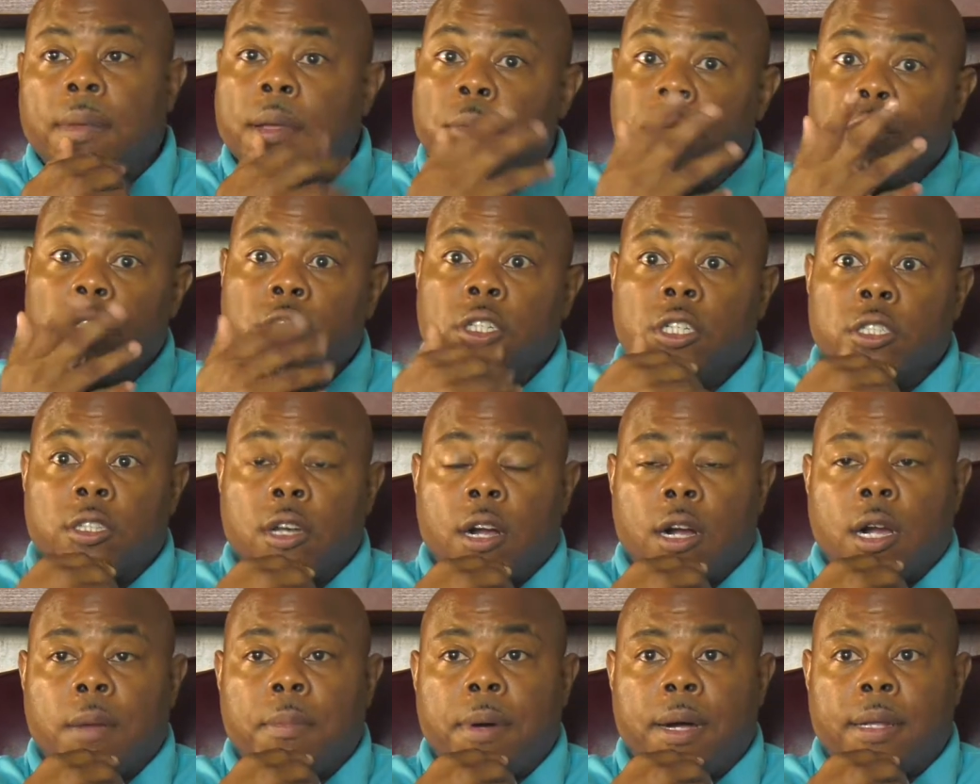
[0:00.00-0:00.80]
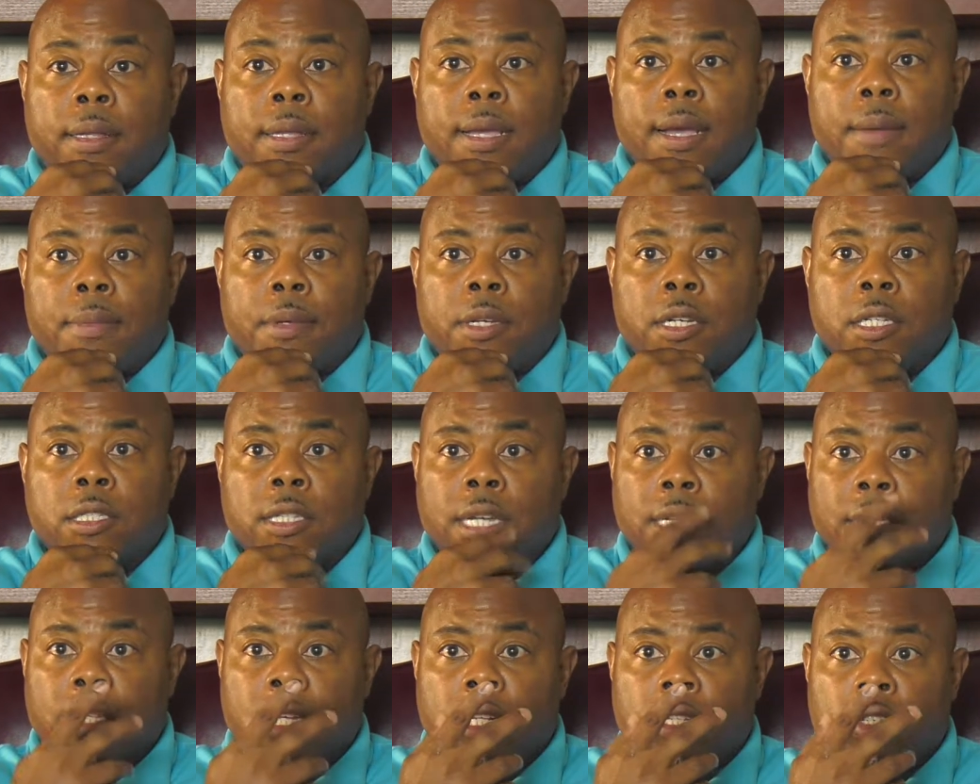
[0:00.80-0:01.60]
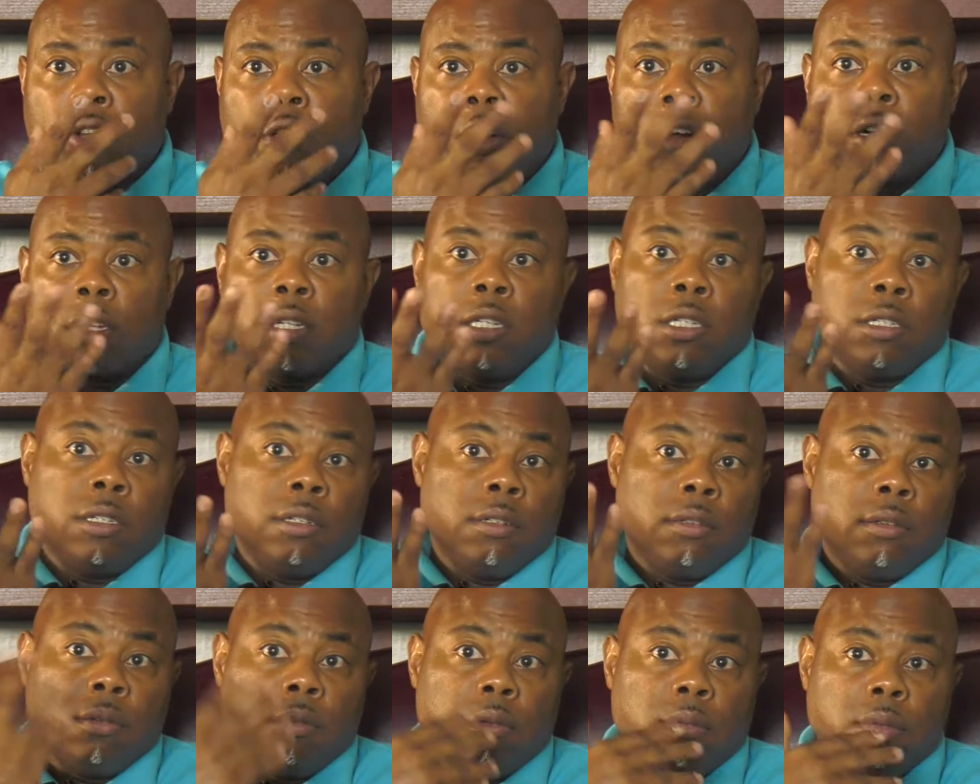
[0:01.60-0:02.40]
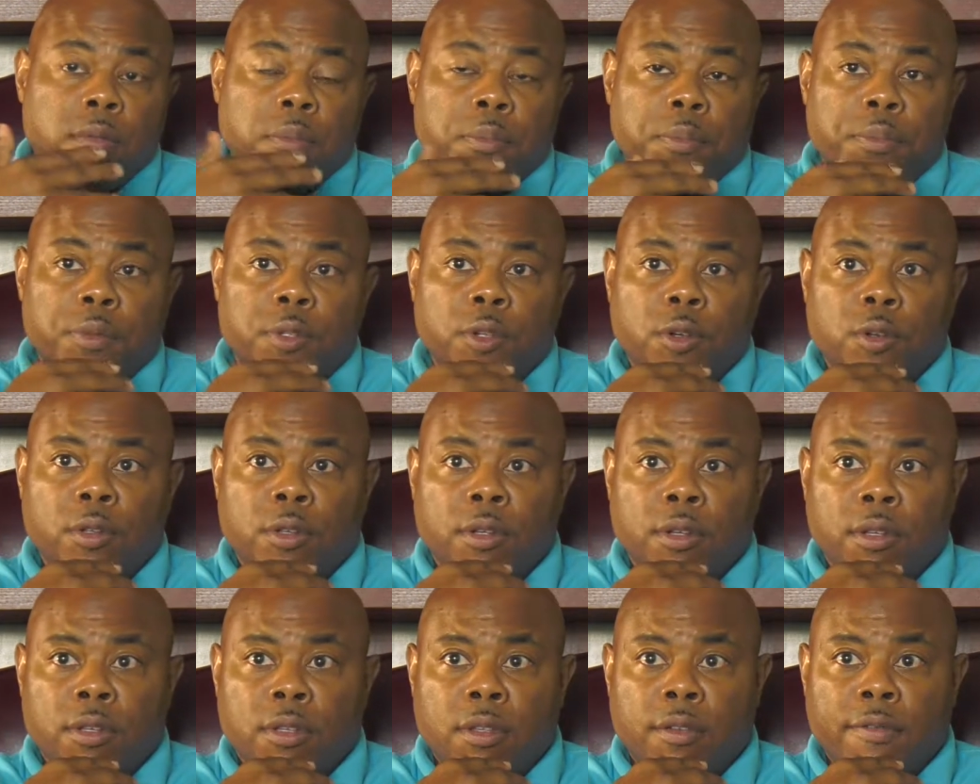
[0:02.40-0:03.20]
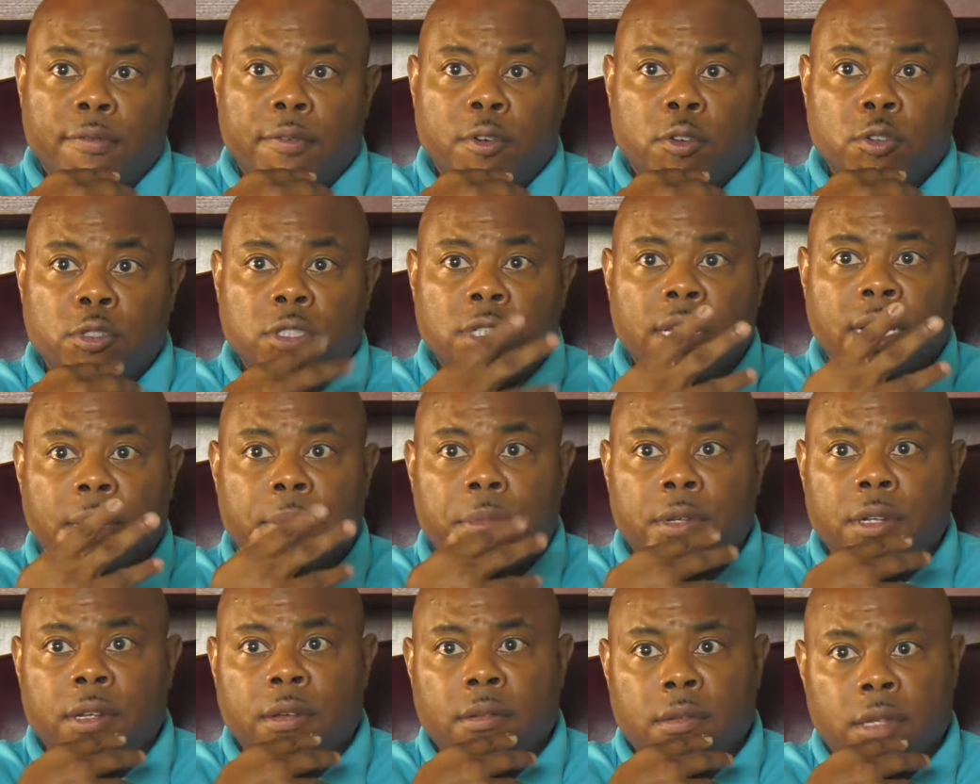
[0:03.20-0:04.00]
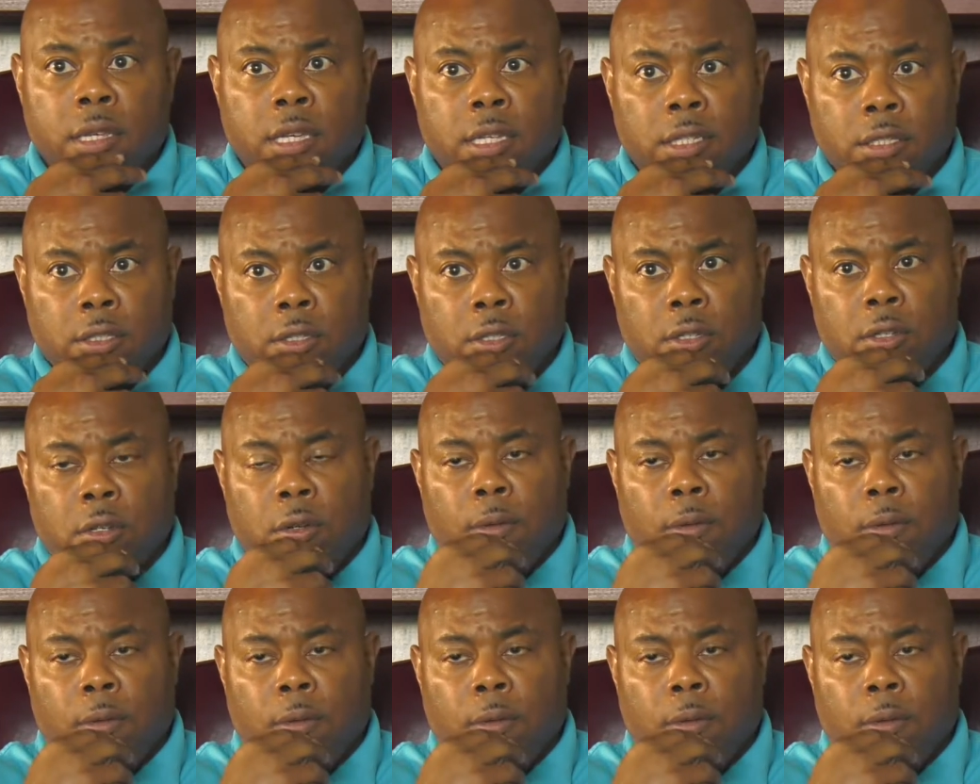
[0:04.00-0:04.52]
And we should talk about that because as I talk in the first segment of this,